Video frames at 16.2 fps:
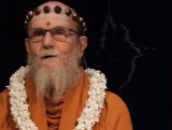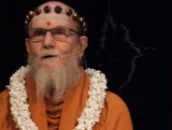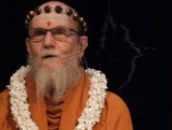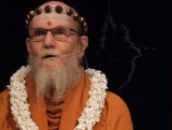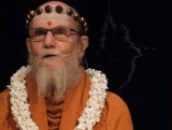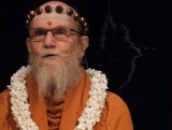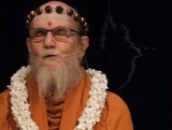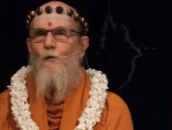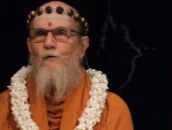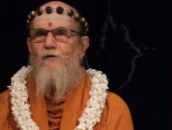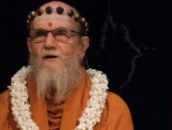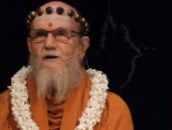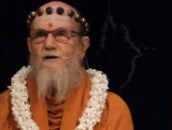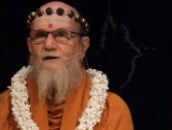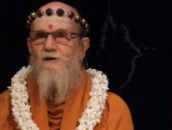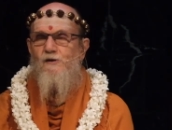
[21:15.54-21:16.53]
They're so
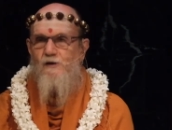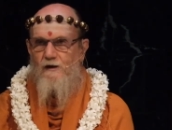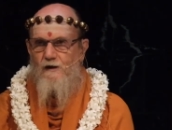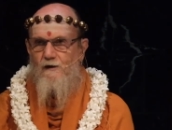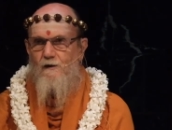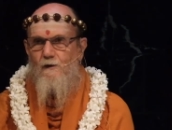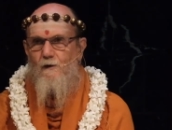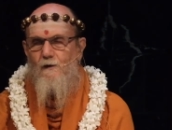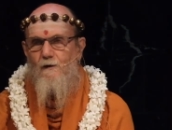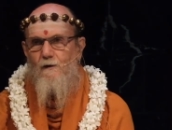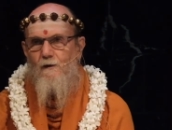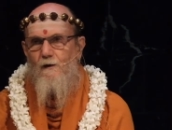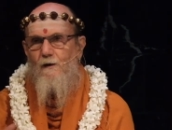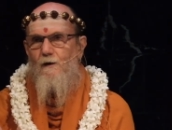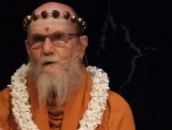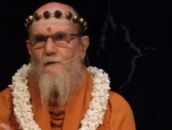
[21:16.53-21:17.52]
theistic,
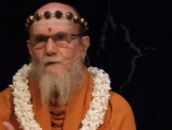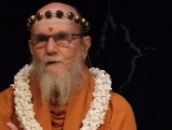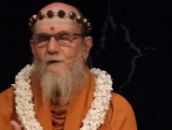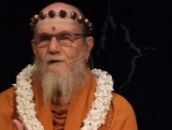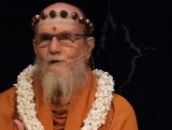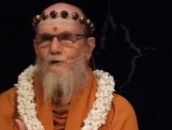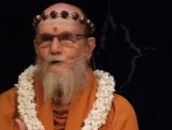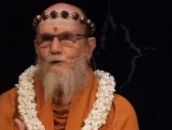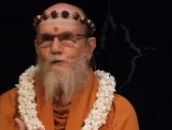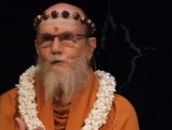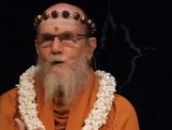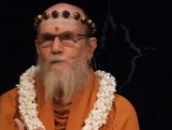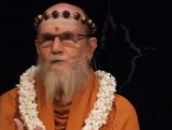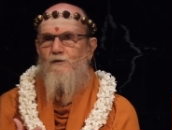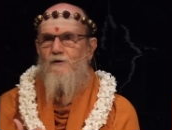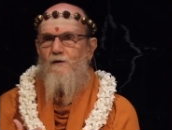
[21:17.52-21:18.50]
their
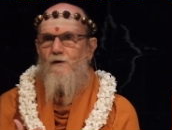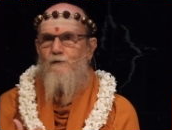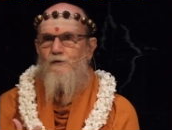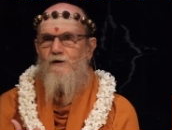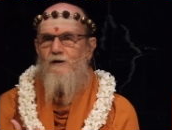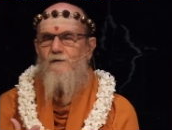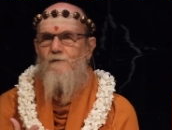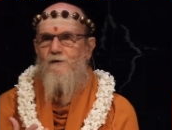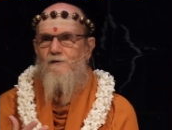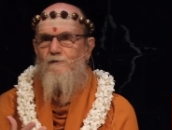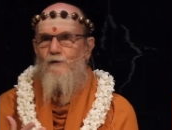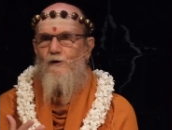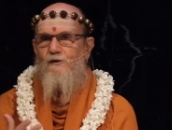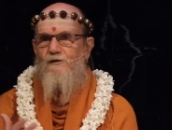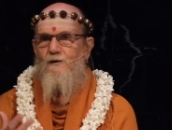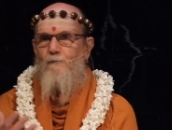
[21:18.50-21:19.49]
description of Shiva is
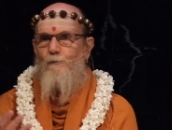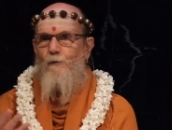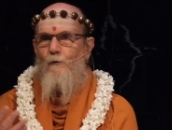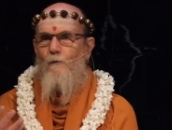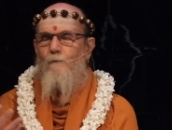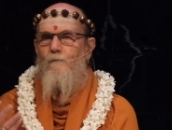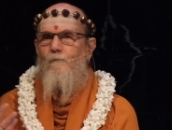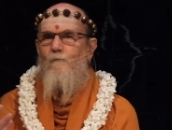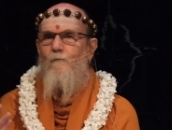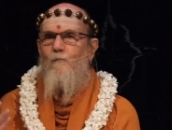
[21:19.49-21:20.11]
very simple.